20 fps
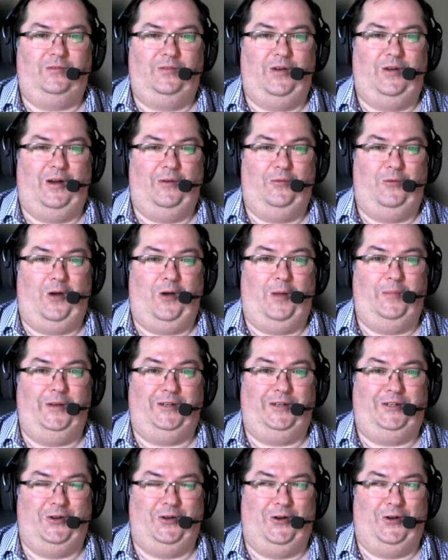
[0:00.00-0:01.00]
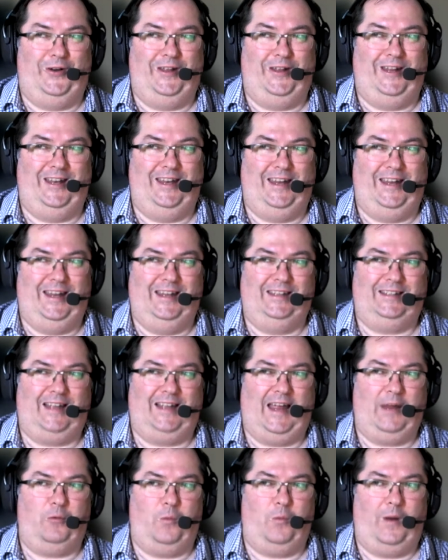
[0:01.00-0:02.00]
Robert Jordan is
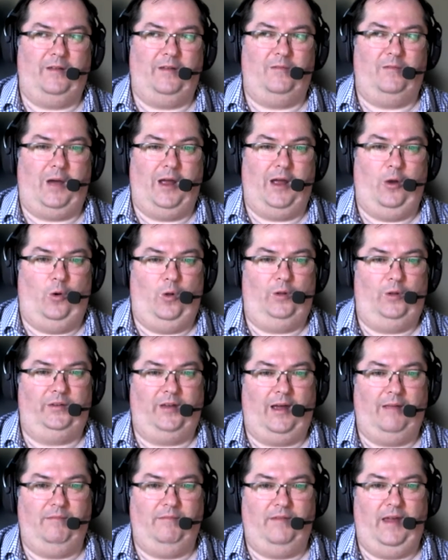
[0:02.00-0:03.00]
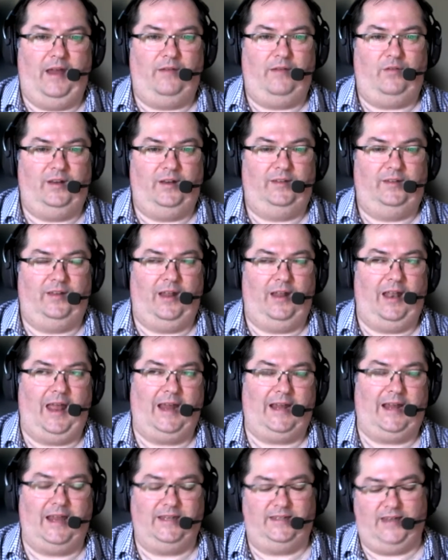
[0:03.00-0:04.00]
like one of my all-time favorites. So
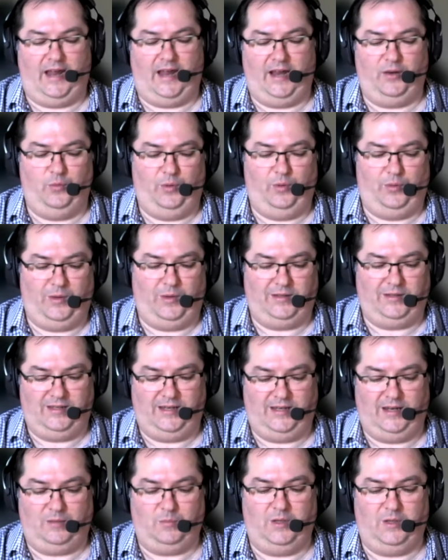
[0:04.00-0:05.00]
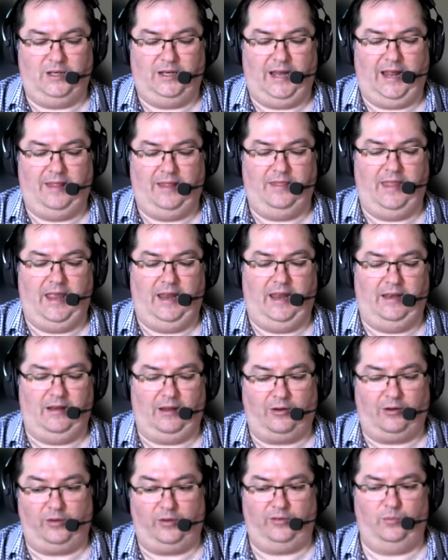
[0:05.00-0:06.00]
like I started with Weis and Hickman and then I
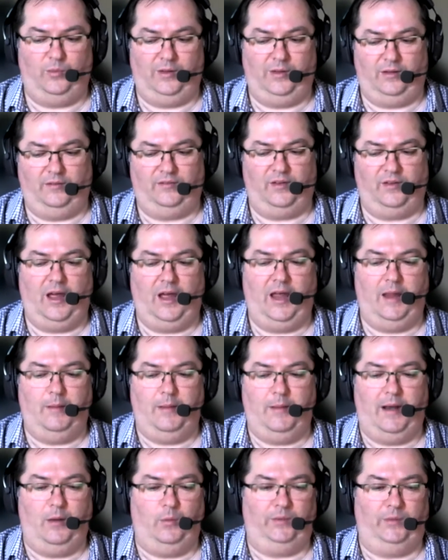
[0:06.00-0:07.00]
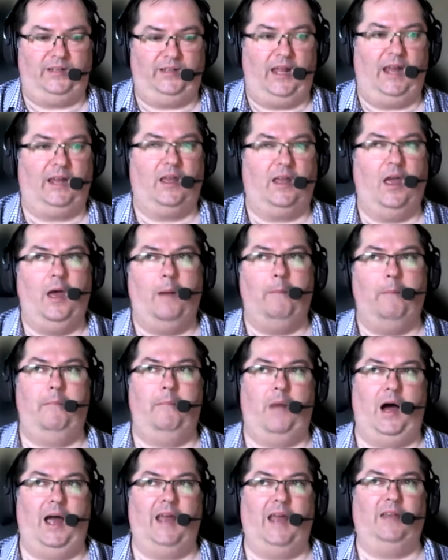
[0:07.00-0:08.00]
got to Wheel of Time and mm. I was like
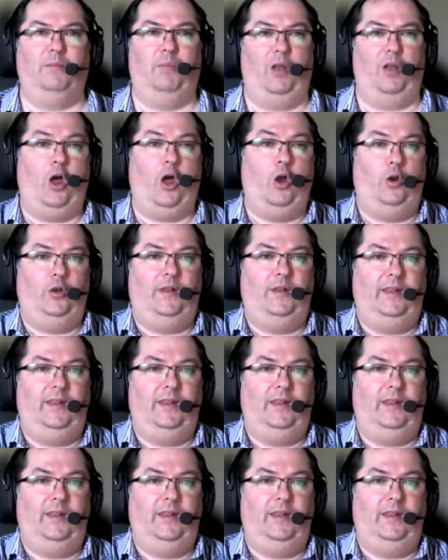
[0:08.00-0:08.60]
mind blown.